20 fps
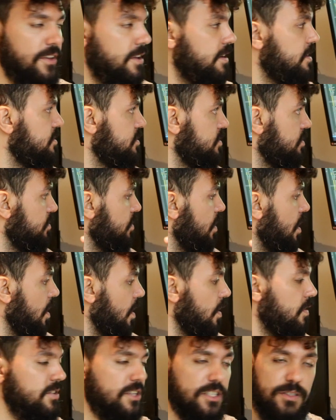here. So
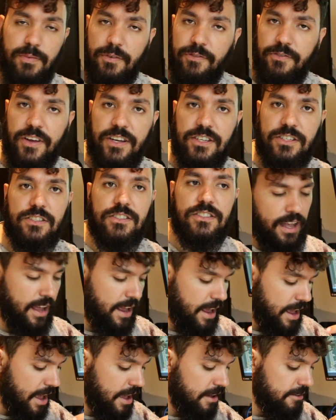all these professions I
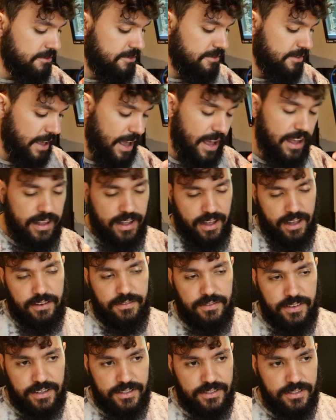have
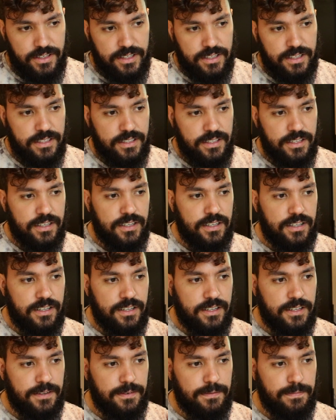actually
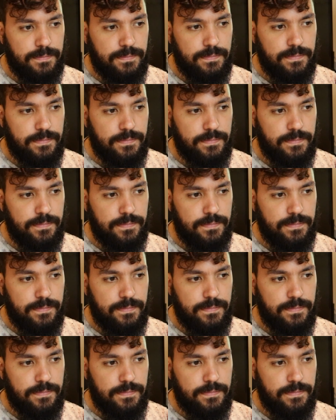the